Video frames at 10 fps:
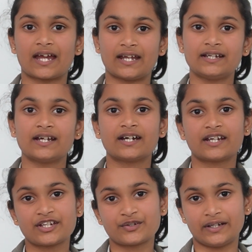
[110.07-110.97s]
and
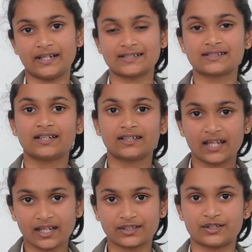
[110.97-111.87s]
prejudice.
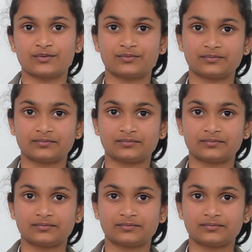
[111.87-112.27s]
Thank you.